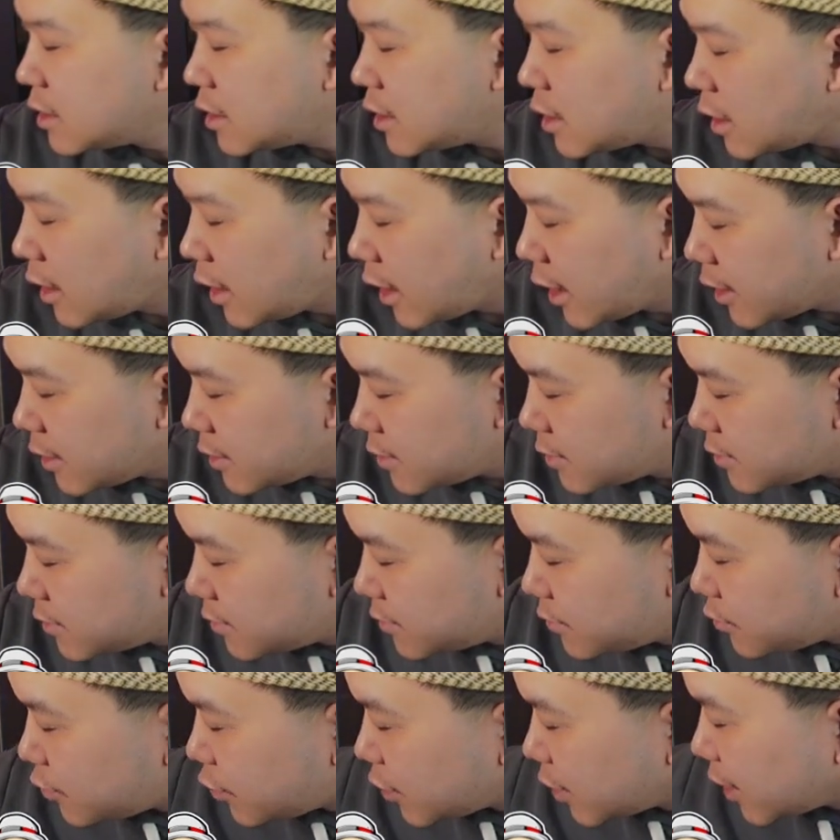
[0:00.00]
All right,
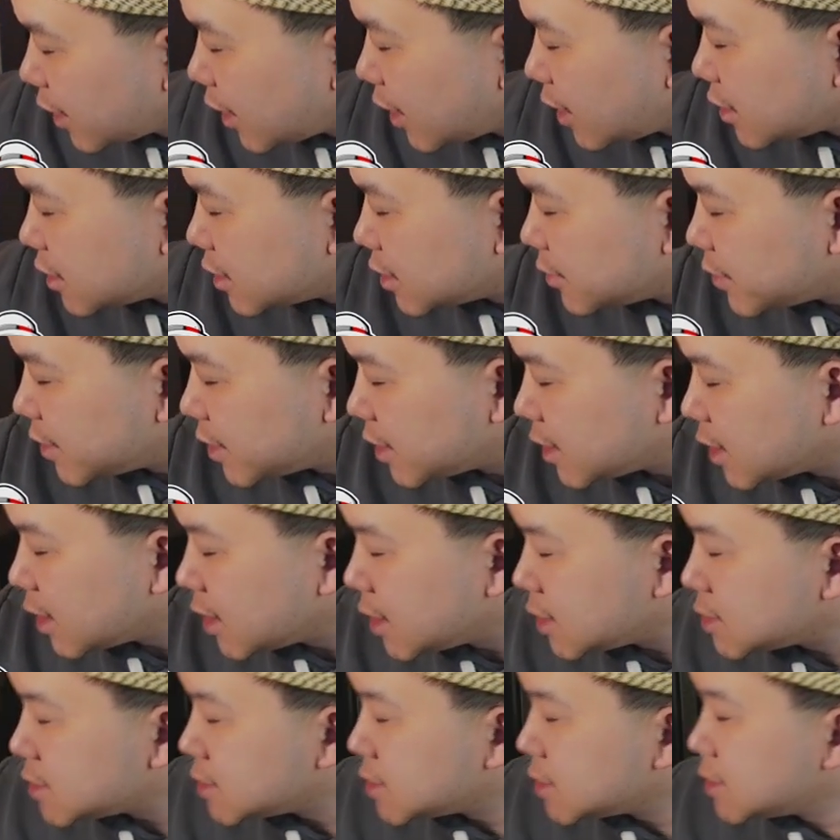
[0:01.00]
bring out the big
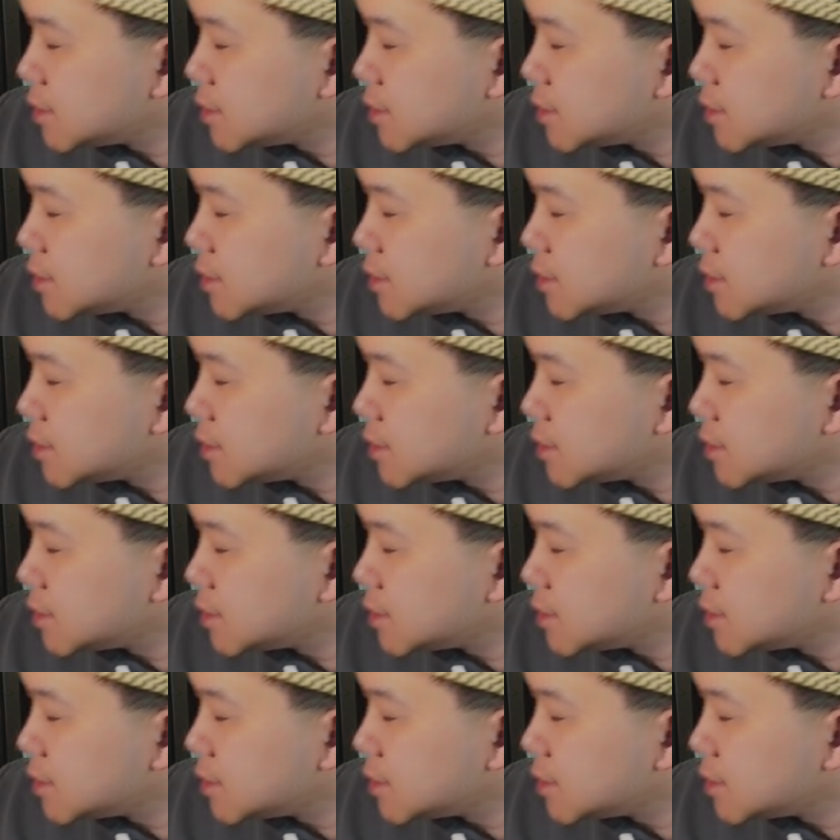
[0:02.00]
gun.